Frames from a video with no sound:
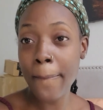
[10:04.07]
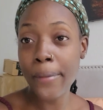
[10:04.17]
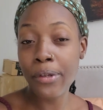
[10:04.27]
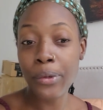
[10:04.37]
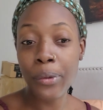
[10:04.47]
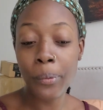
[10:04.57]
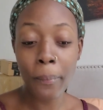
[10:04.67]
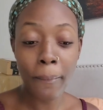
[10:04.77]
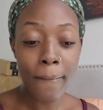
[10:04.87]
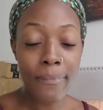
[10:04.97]
You know,
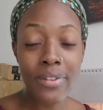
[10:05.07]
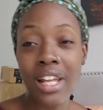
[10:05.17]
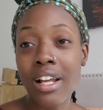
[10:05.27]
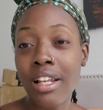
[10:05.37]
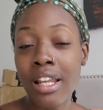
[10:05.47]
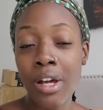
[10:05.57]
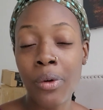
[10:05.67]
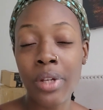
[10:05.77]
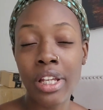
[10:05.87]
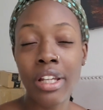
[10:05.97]
not
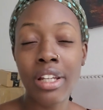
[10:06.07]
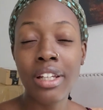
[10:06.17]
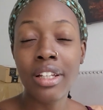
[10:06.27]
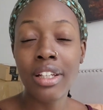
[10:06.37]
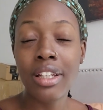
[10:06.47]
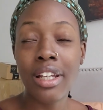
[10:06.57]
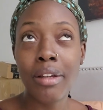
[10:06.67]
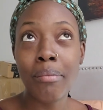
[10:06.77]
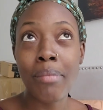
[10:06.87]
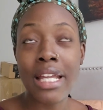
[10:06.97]
allowing
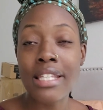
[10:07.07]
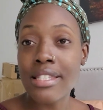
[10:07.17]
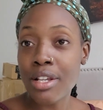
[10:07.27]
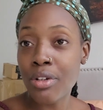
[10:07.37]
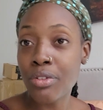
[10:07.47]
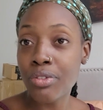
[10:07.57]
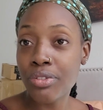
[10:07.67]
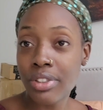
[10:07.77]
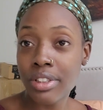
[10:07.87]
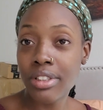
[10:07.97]

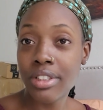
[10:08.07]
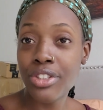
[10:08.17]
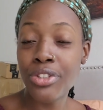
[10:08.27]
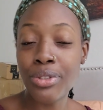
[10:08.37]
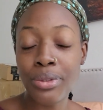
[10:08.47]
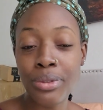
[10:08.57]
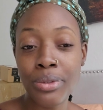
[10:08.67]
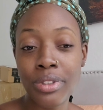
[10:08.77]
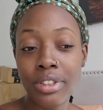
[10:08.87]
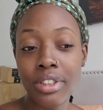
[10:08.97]
myself
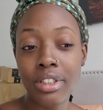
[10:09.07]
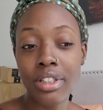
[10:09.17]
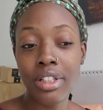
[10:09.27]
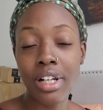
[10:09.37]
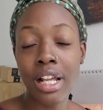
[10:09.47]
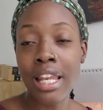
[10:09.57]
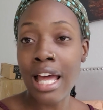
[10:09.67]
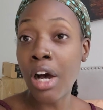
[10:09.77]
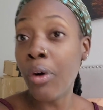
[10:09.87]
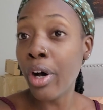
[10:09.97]
to
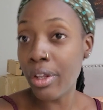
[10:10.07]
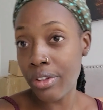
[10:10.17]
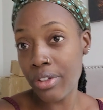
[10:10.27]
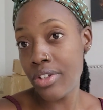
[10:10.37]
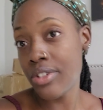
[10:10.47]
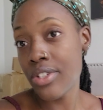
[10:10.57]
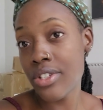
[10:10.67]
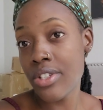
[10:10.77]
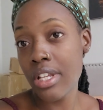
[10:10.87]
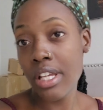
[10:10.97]
allow
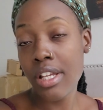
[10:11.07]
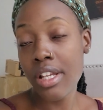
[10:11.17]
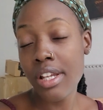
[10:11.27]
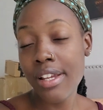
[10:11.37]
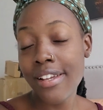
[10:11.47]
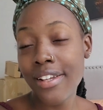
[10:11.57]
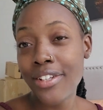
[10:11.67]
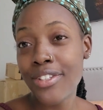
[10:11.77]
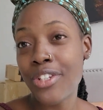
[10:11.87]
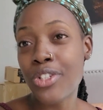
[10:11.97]
others
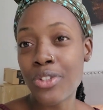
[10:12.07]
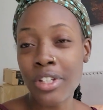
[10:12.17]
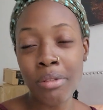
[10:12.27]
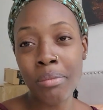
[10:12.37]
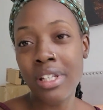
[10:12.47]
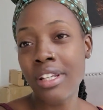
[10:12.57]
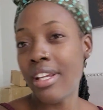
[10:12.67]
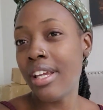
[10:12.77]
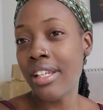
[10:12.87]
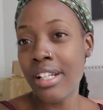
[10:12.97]
to treat me
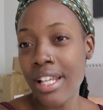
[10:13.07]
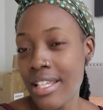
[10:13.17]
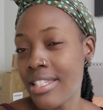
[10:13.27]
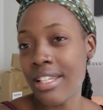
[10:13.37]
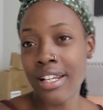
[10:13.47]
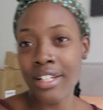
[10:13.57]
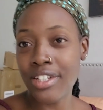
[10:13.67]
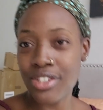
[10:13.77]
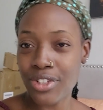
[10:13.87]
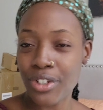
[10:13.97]
any less than I
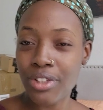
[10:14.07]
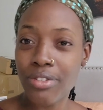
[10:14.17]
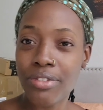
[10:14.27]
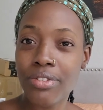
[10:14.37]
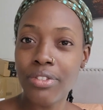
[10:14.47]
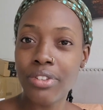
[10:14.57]
deserve